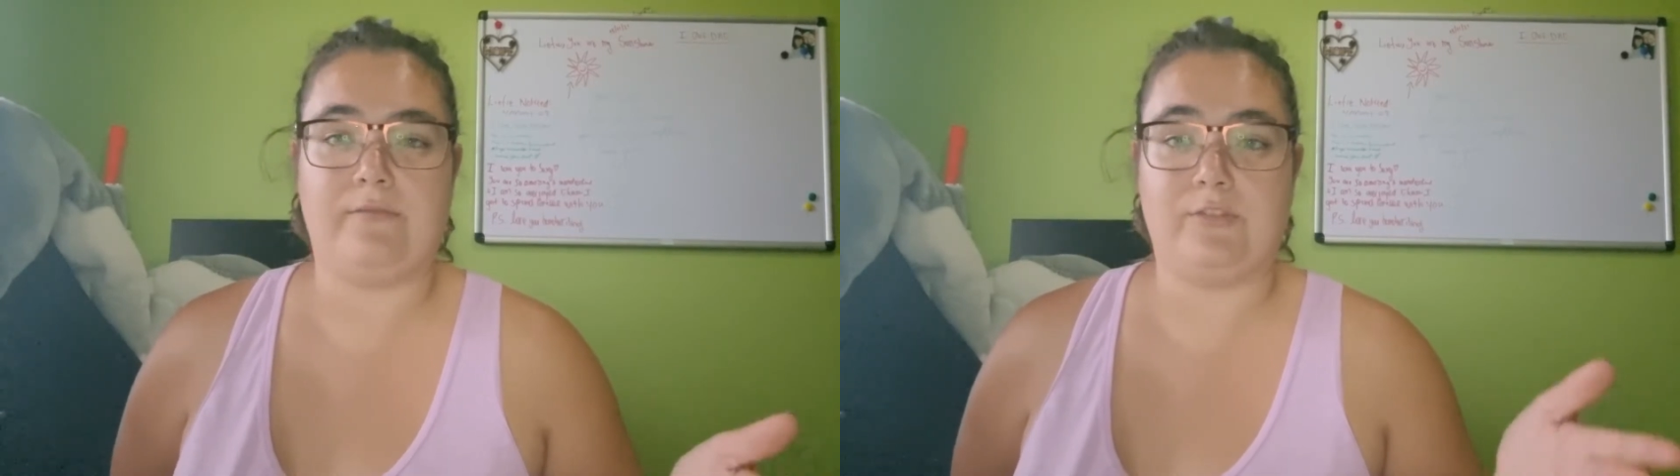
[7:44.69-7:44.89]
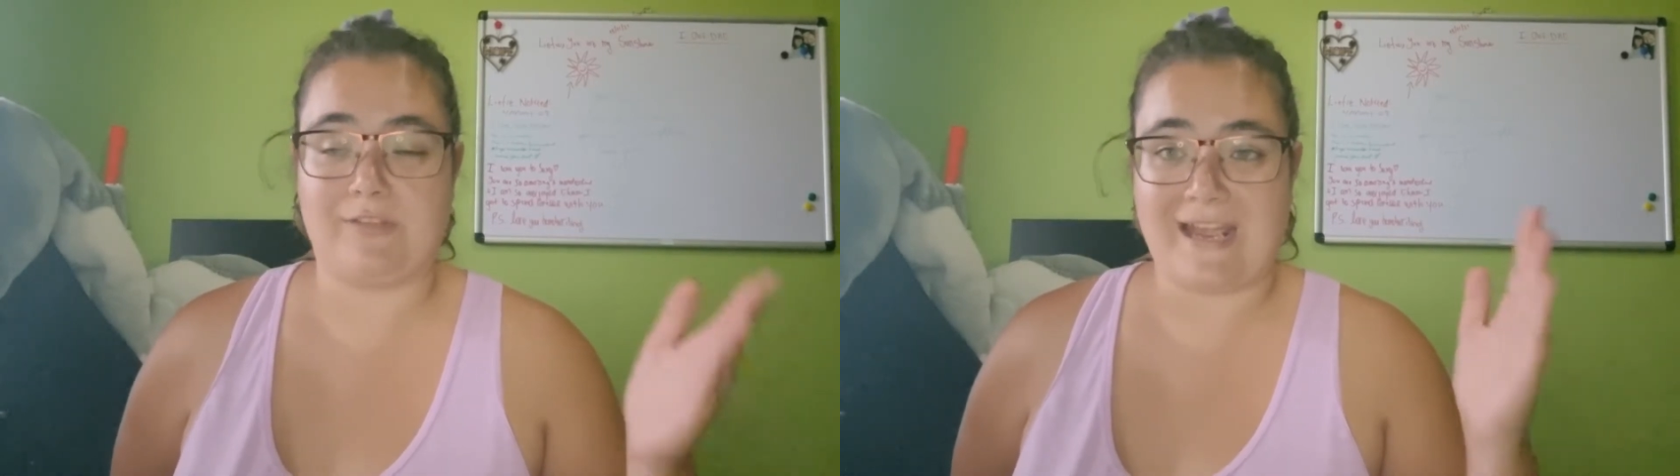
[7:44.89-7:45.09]

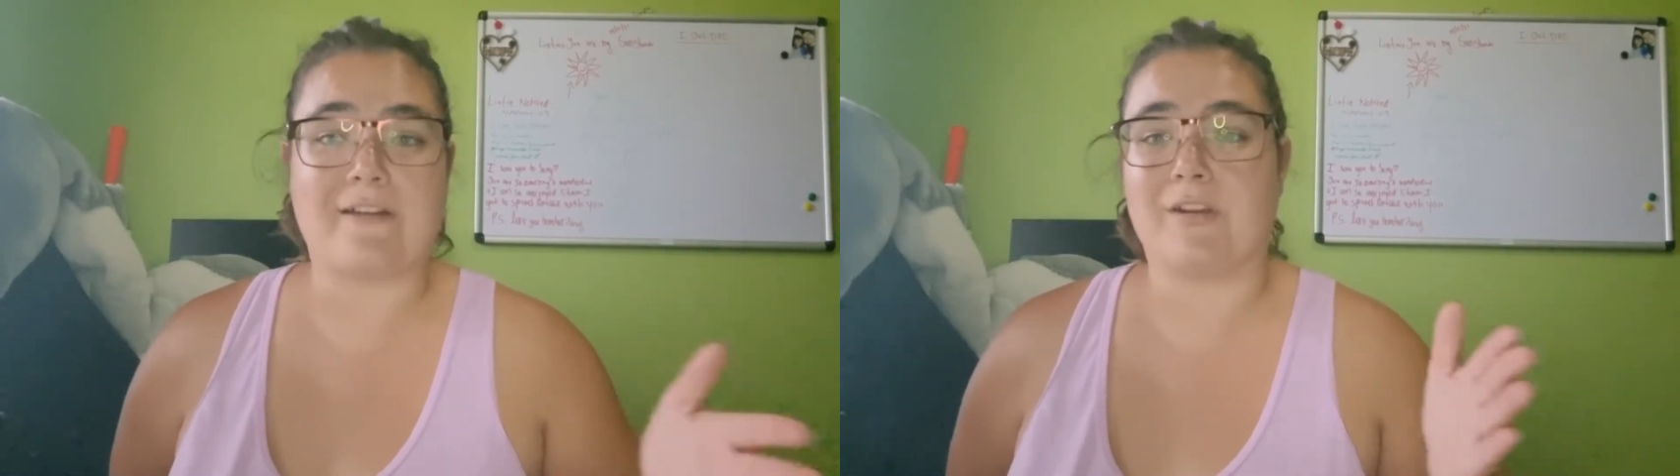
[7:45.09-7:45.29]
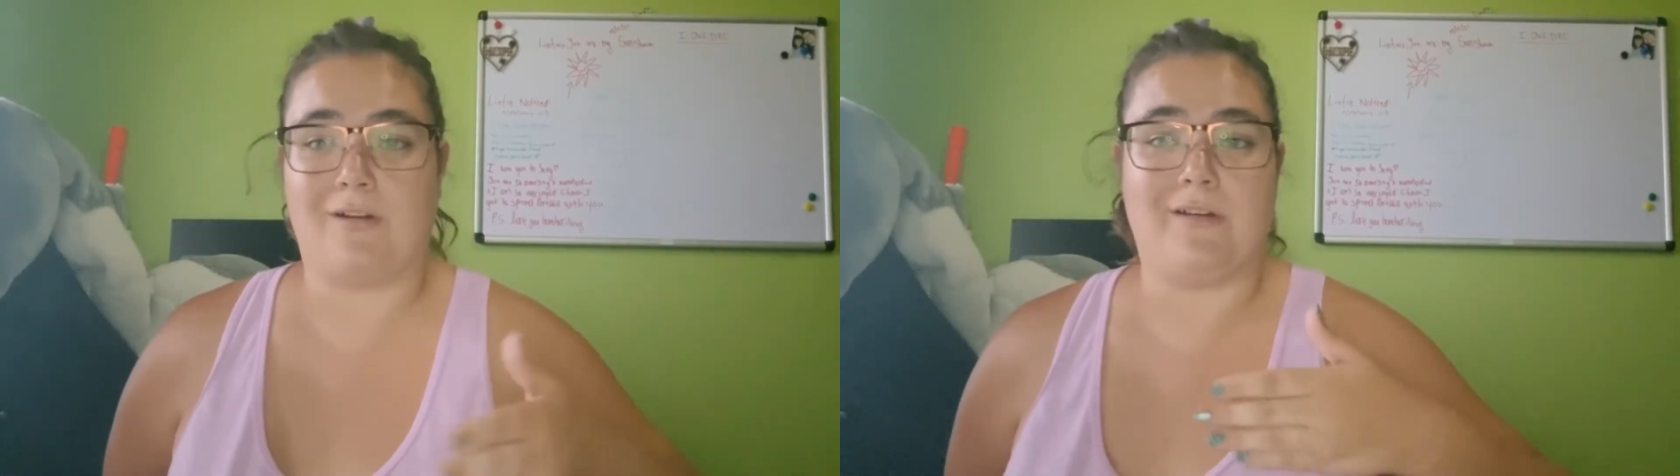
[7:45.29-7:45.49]
to
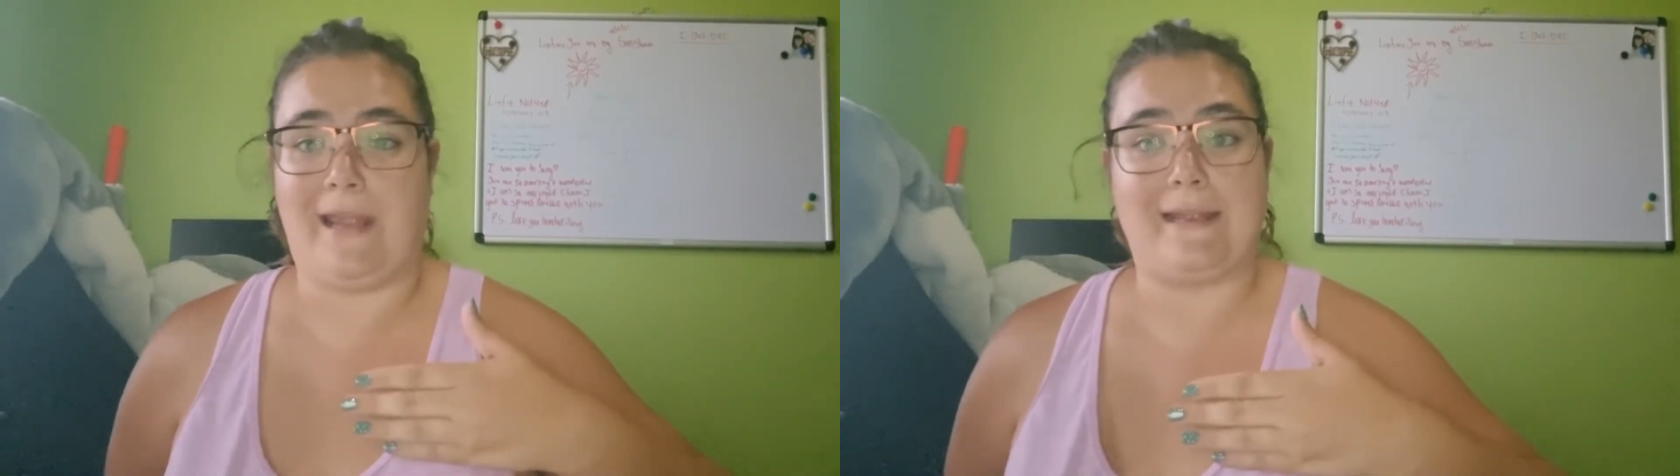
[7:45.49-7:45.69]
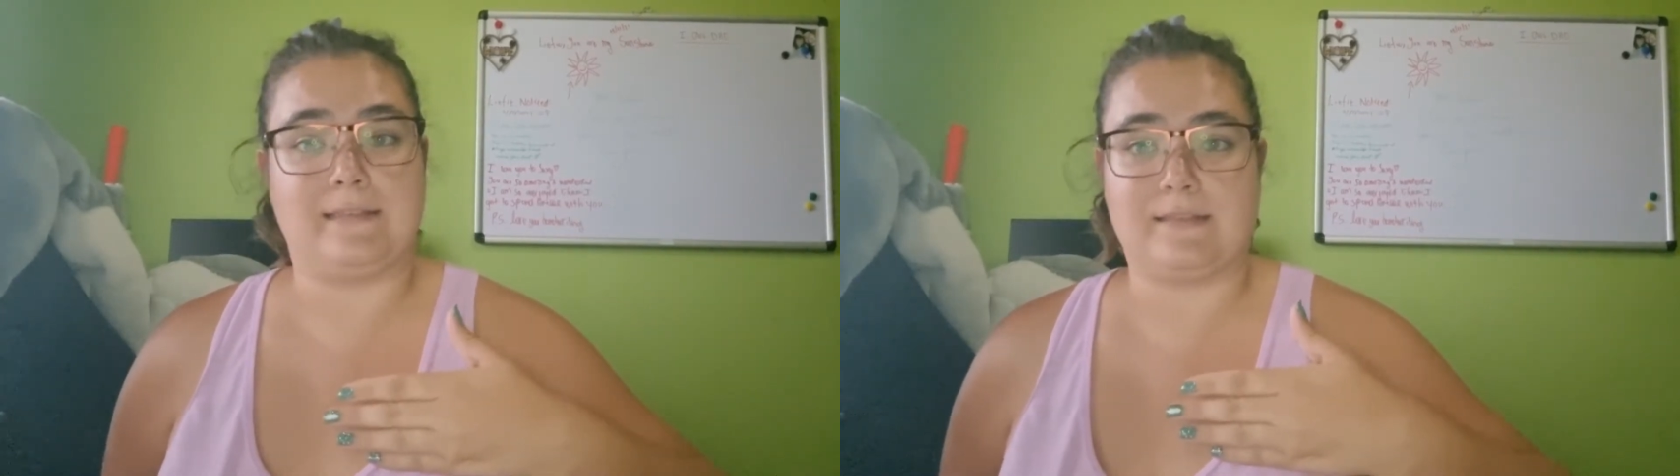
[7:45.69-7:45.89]
carry on
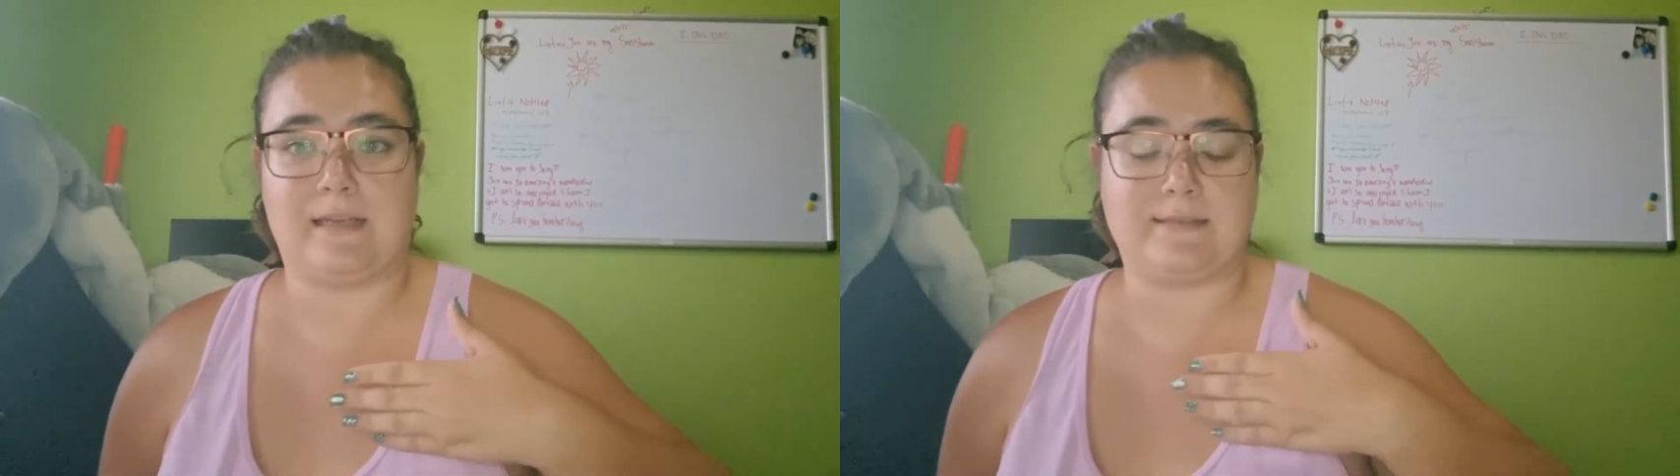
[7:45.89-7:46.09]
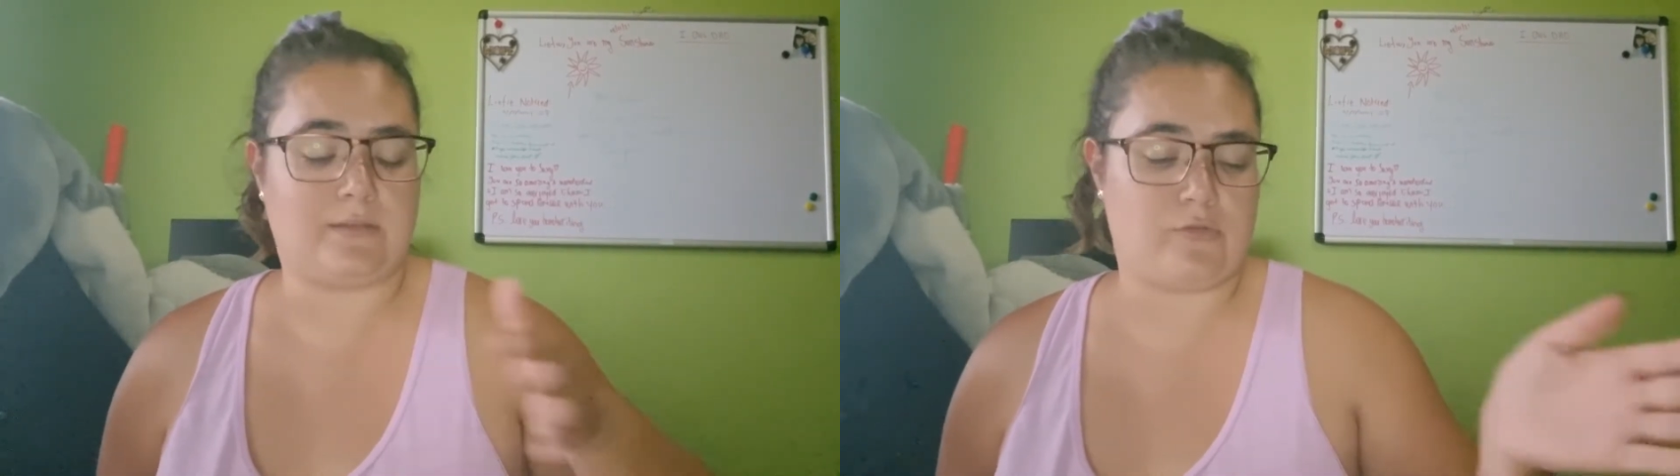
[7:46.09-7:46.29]

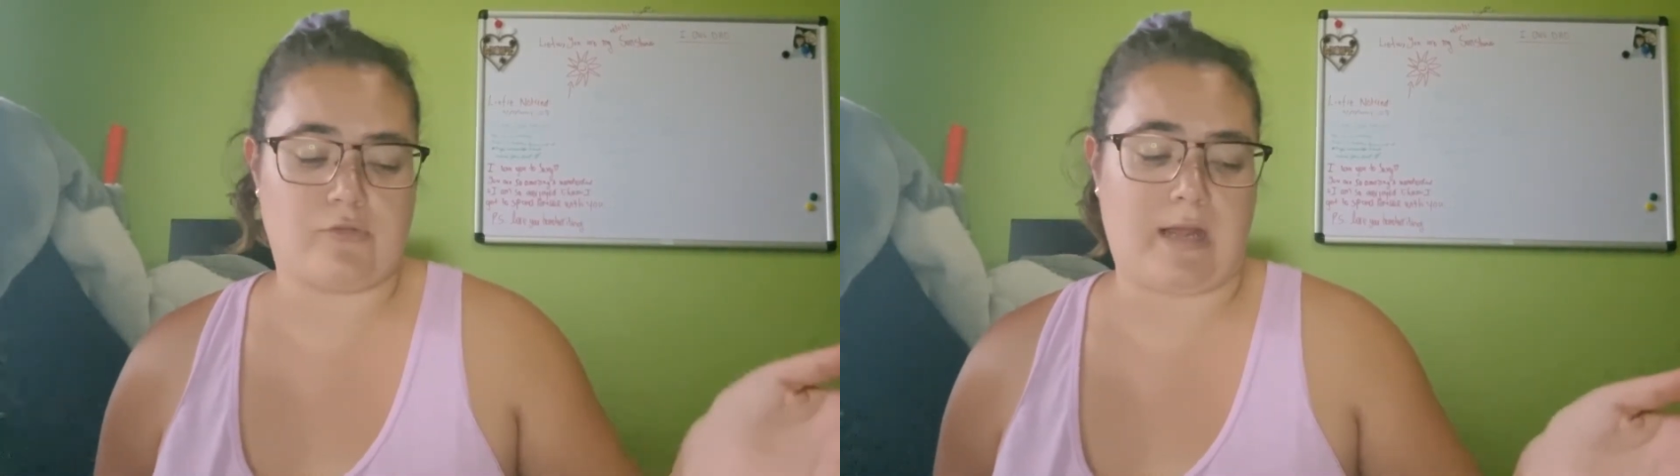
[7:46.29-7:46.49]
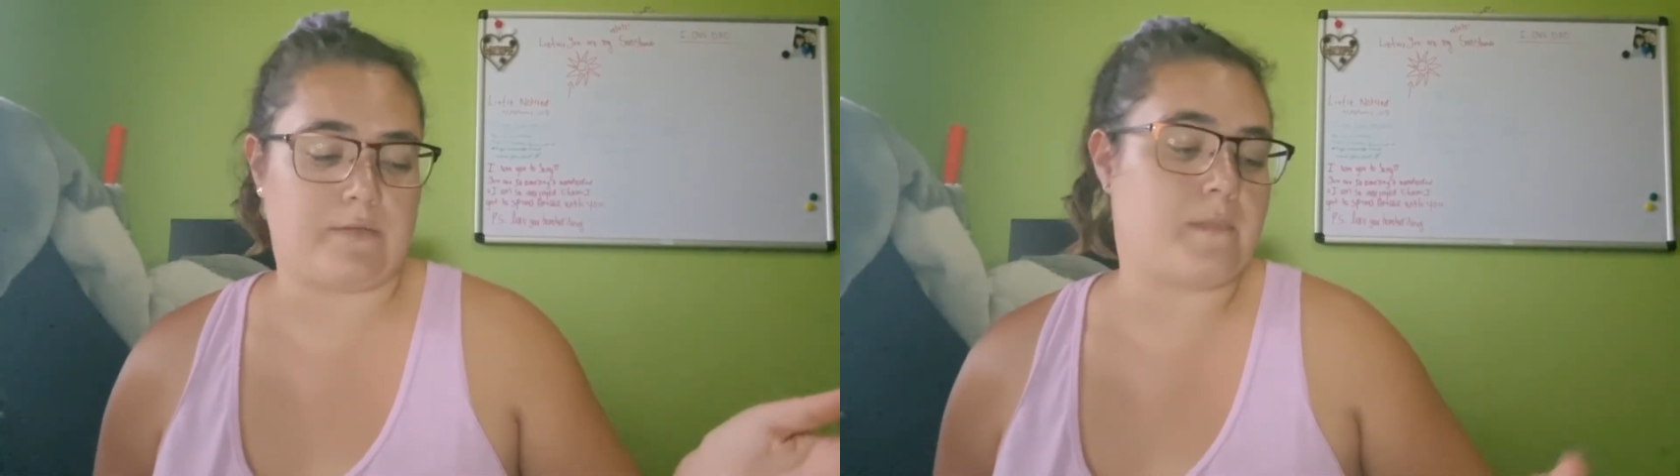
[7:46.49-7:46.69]
exercising throughout